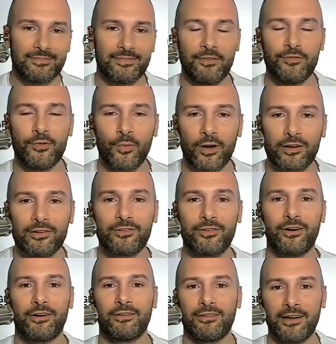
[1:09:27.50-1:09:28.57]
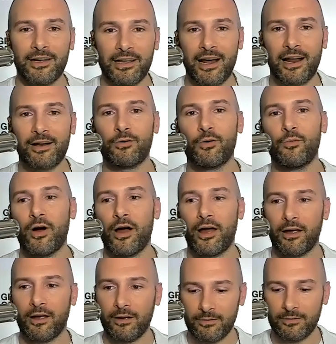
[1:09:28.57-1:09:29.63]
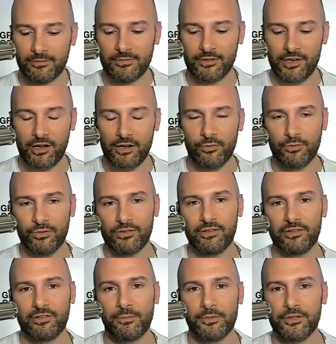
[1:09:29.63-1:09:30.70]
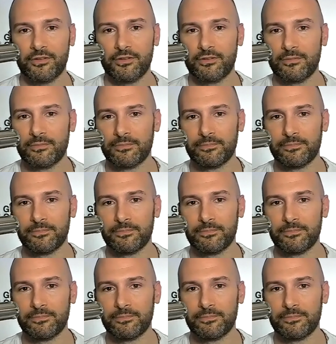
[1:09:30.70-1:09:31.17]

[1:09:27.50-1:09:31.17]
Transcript: if you want to start and get out of your own way, check your rules and assumptions.